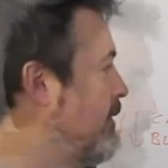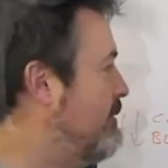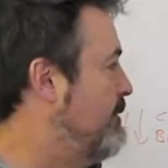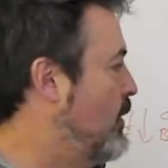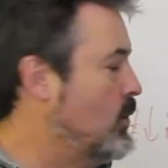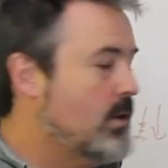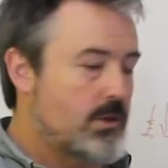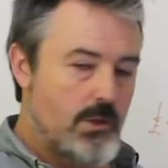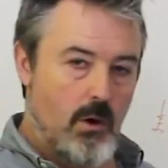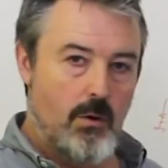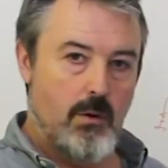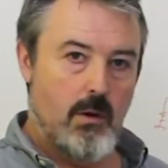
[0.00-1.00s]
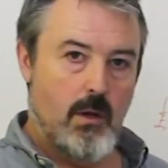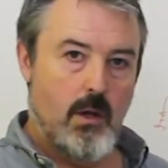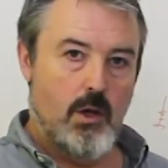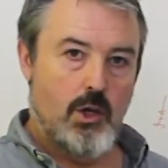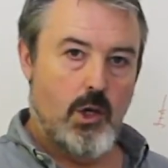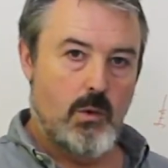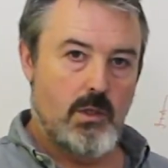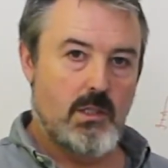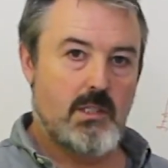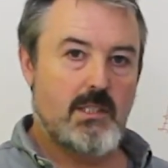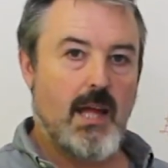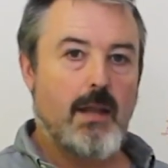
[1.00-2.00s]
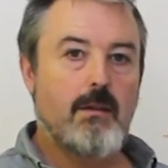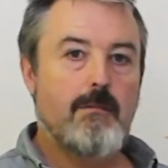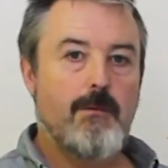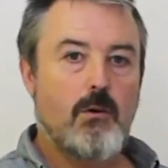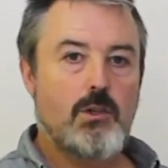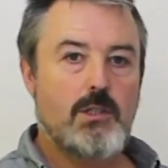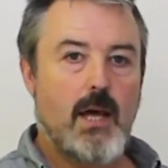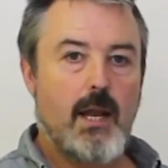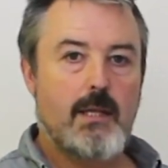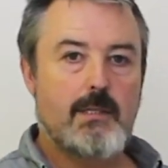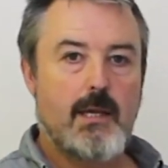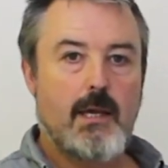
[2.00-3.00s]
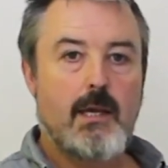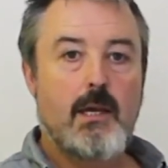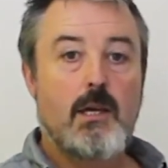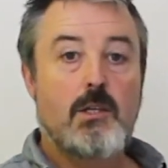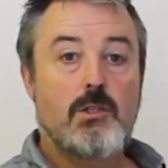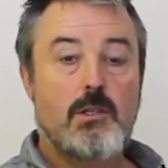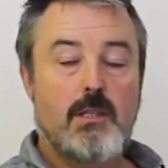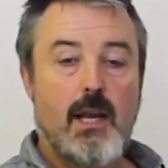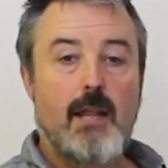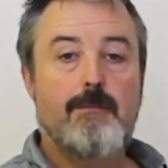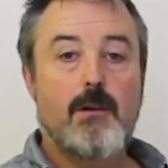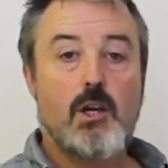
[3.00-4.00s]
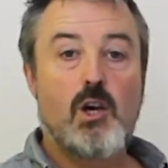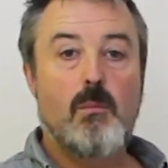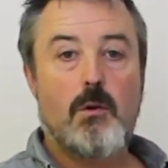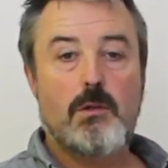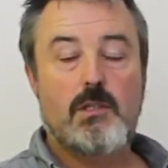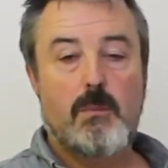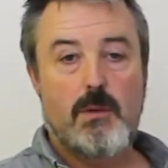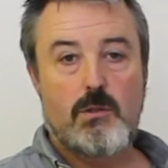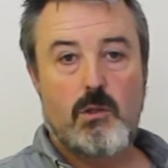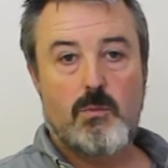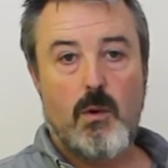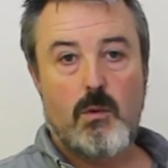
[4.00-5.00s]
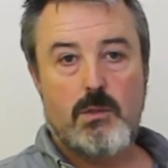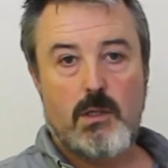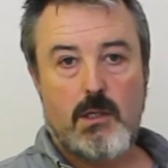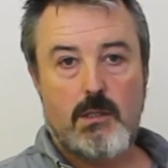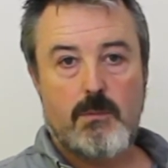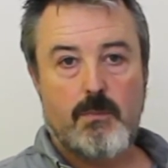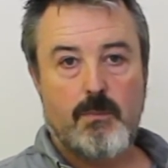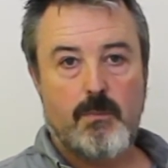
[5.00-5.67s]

and focus on using standard functionality to deliver commodity business processes.